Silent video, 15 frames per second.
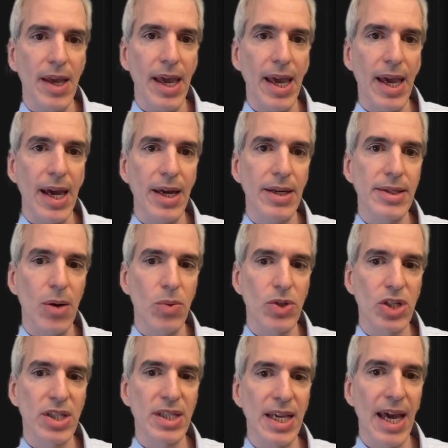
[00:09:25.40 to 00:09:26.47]
and we'll
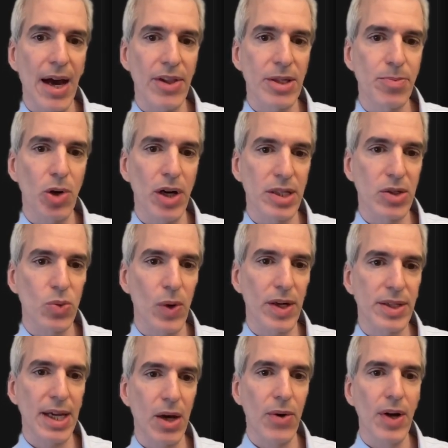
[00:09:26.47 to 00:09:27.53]
just see how this process
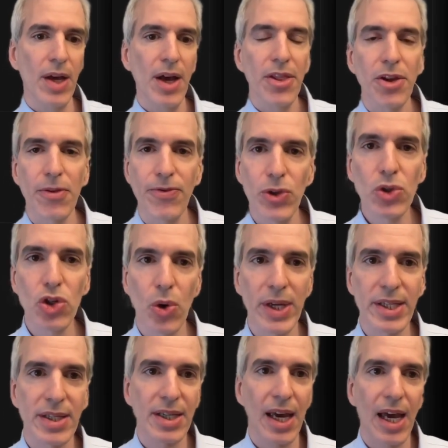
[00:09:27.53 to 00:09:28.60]
works. Now, there are a few
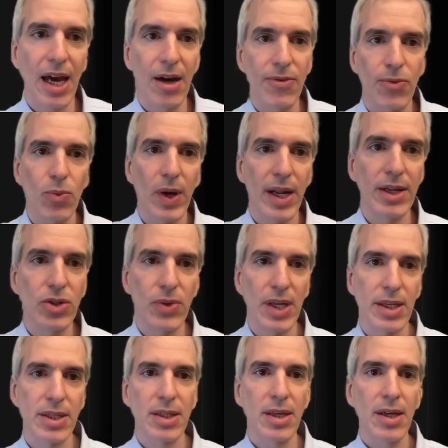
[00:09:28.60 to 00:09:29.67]
choices I have when I do
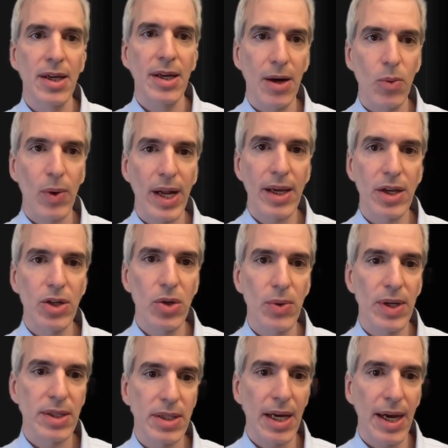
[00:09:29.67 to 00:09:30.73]
this. What I can do
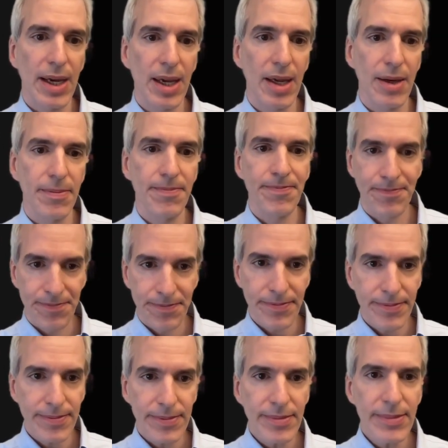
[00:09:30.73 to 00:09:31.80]
is I can
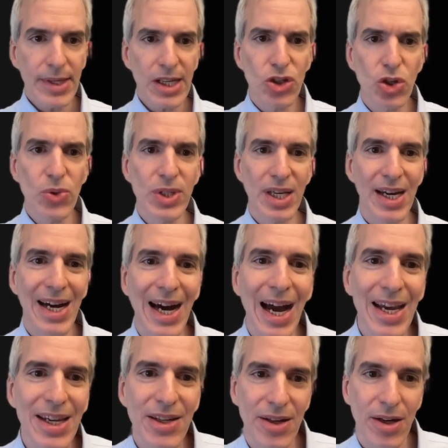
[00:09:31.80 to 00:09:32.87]
choose the
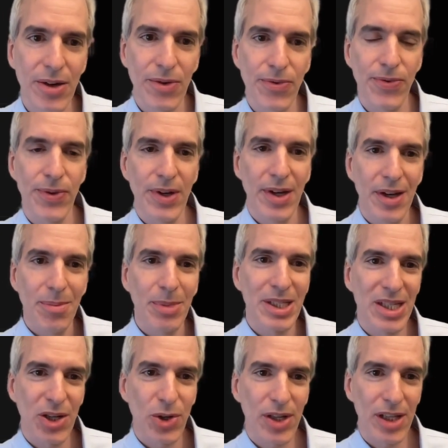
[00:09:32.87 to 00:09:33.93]
kind of
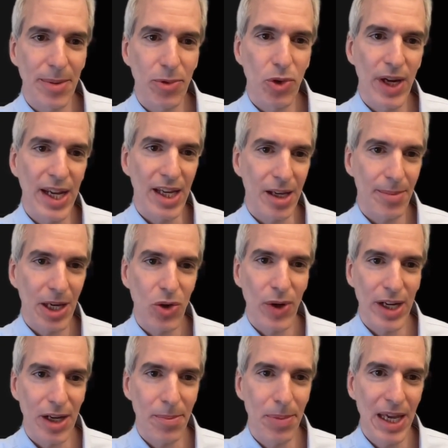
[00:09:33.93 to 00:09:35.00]
material I'm creating. Am I
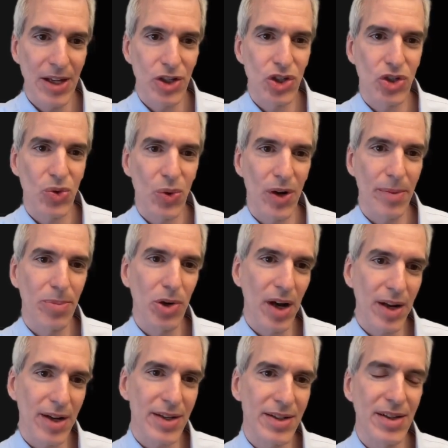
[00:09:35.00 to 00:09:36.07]
creating a pitch or a
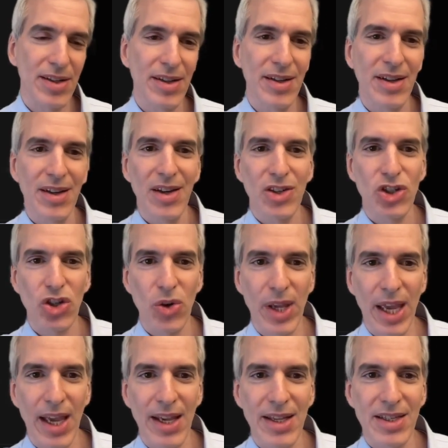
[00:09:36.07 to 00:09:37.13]
product
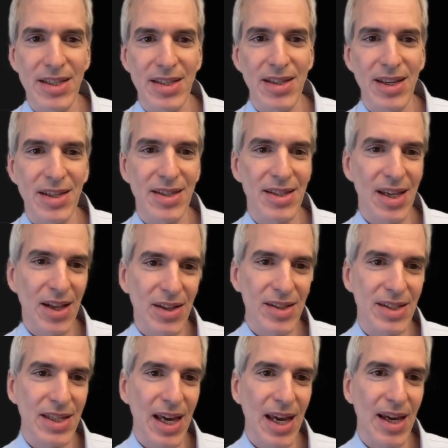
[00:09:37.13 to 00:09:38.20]
showcase, a
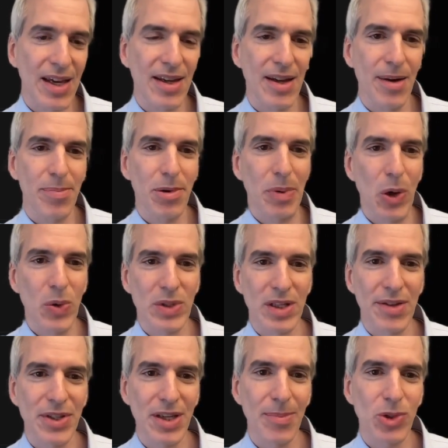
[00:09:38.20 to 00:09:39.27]
sales deck, a proposal
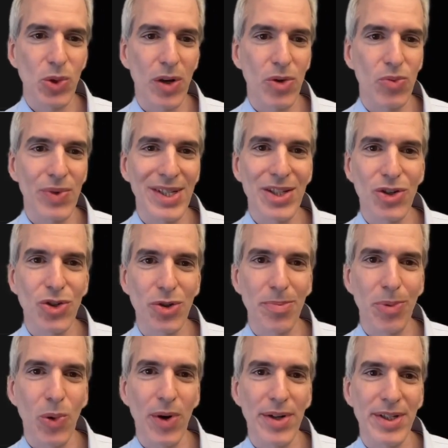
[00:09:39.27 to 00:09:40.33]
of some sort, a research
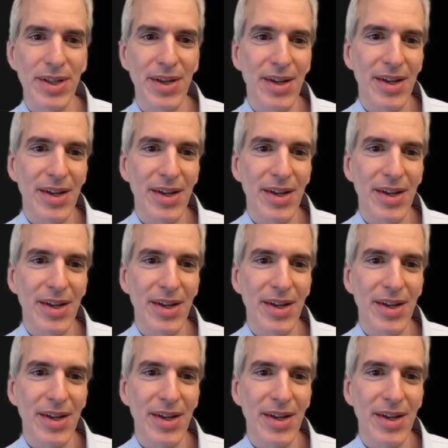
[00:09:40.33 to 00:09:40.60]
report,